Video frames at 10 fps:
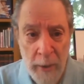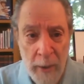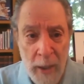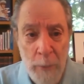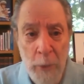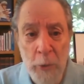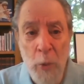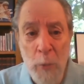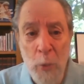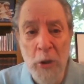it was
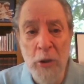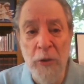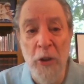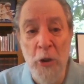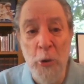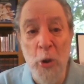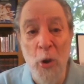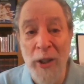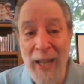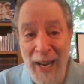what works for the New
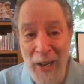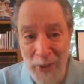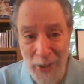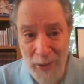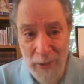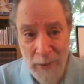York area.